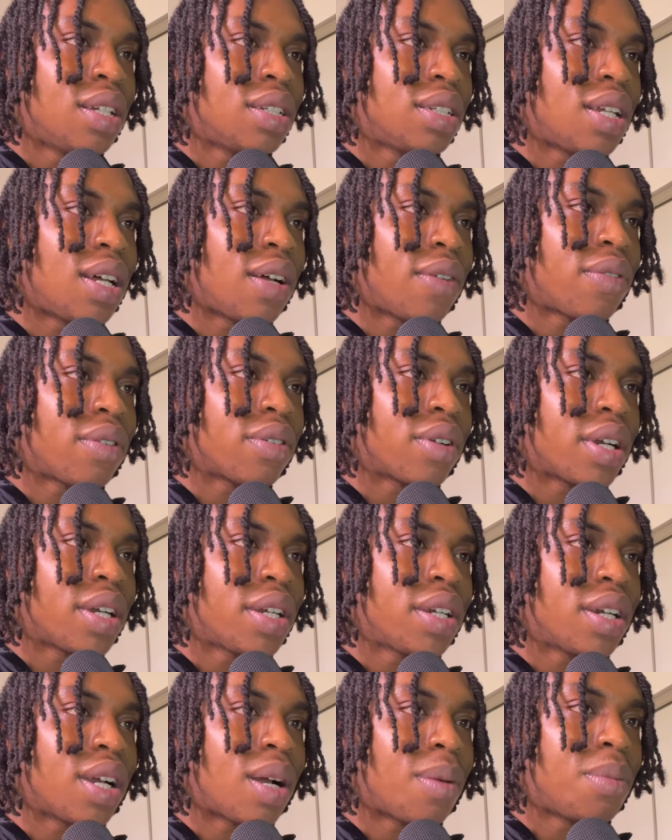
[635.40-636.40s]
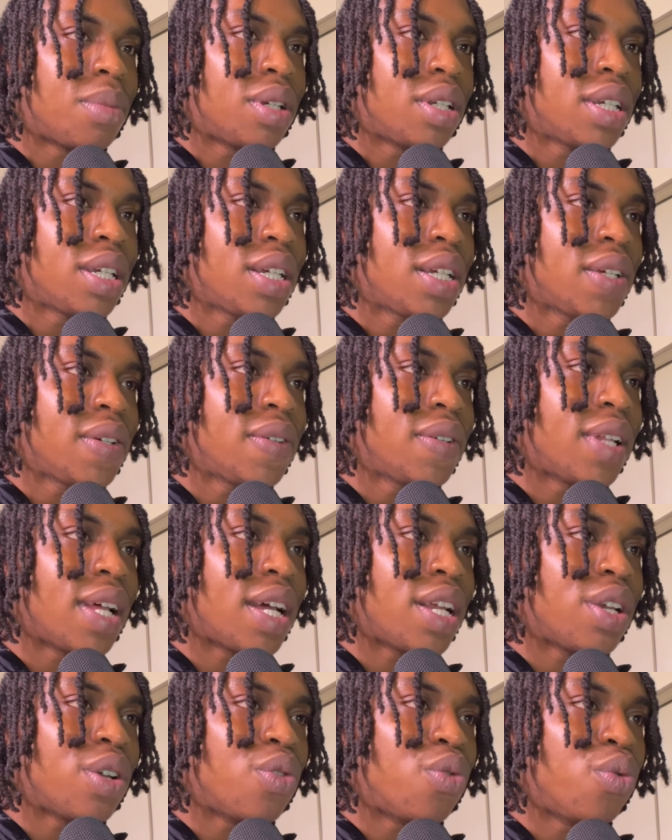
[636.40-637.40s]
time frame right here, I believe
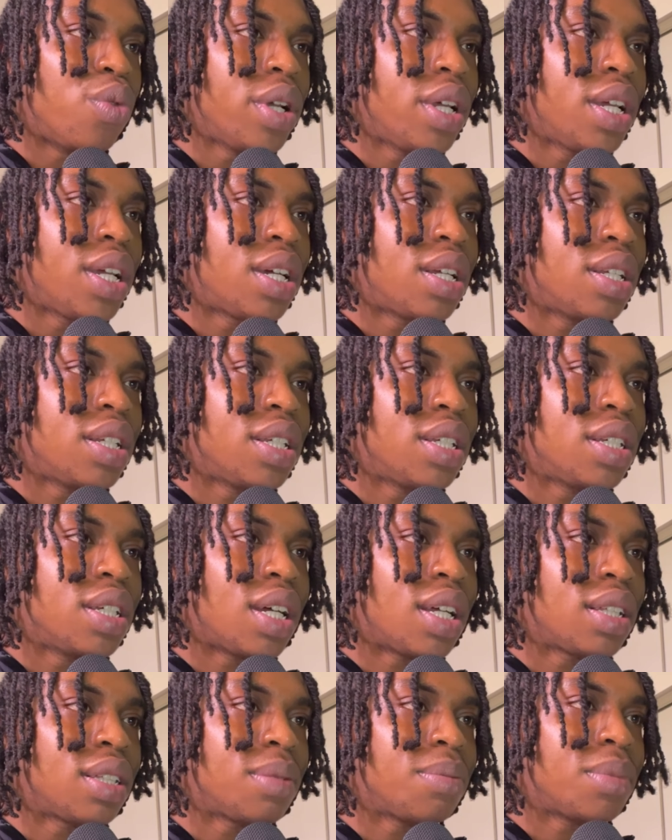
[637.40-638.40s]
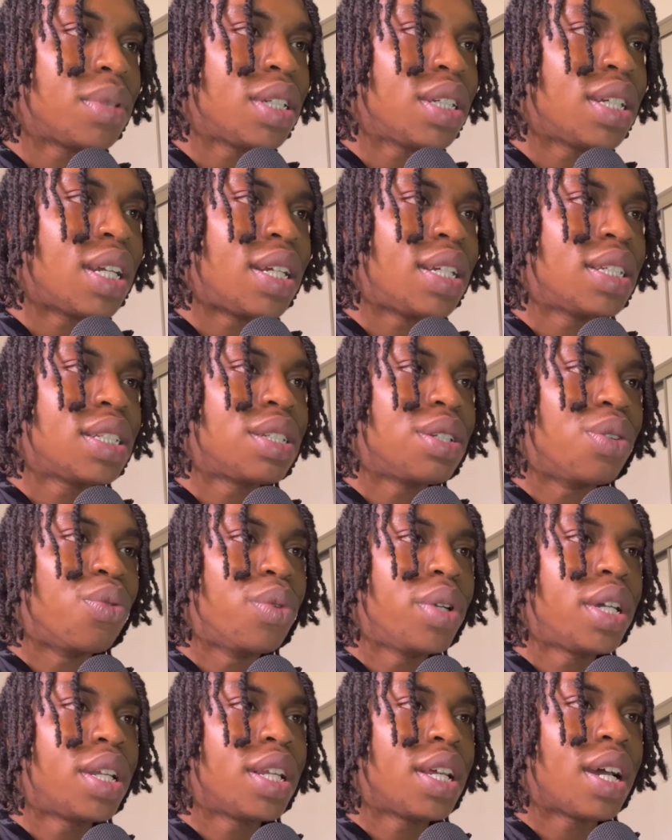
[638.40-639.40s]
that the weekly, I have to believe that this is the
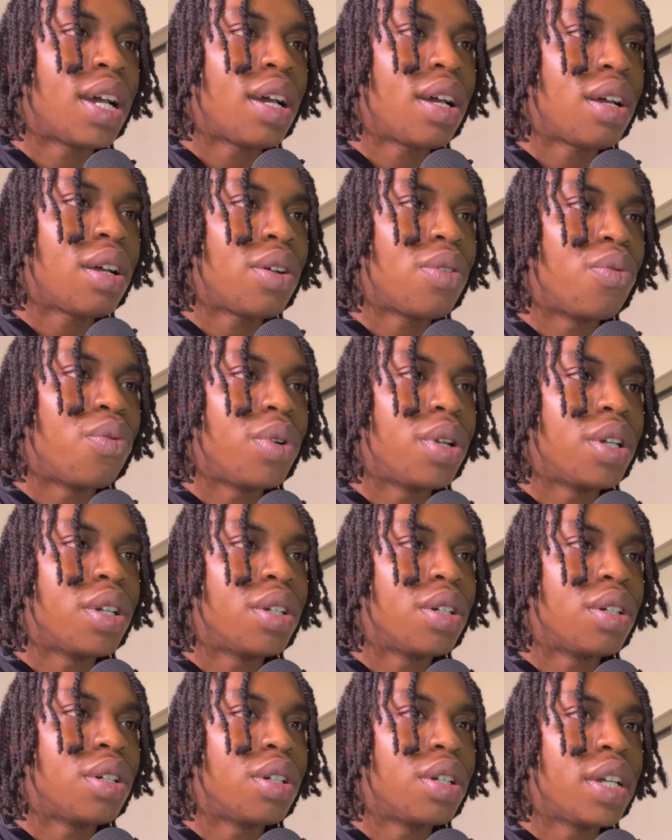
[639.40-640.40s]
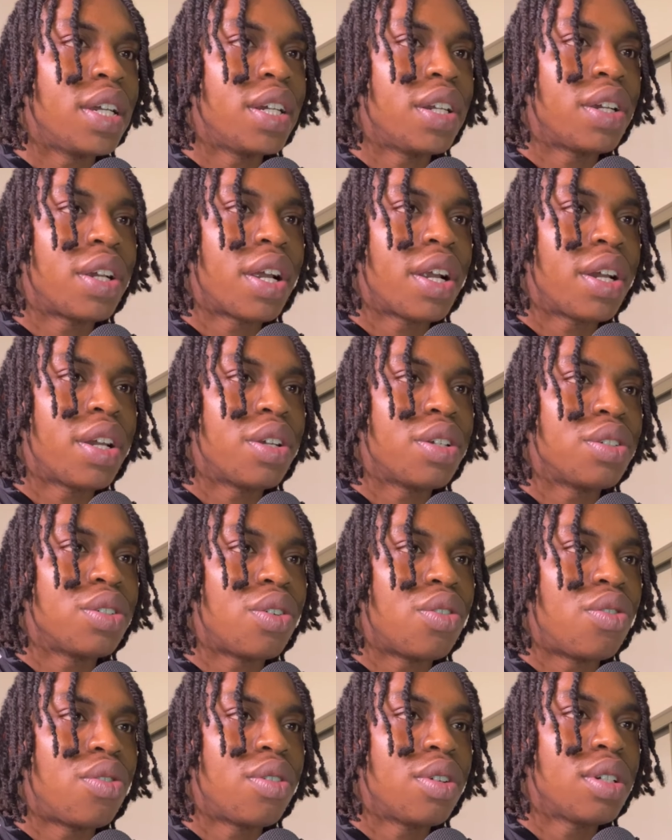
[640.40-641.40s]
weekly high when the indicator is
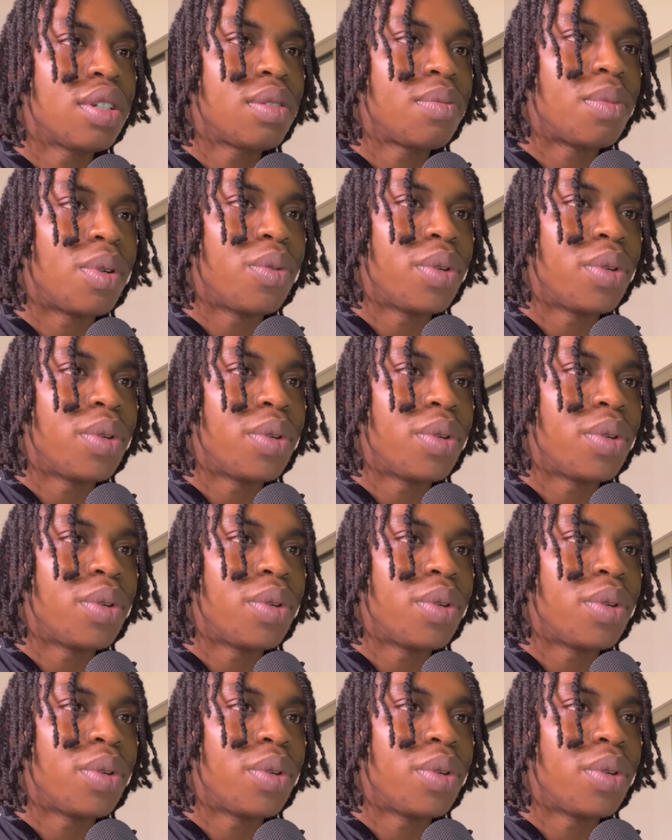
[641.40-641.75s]
orange, but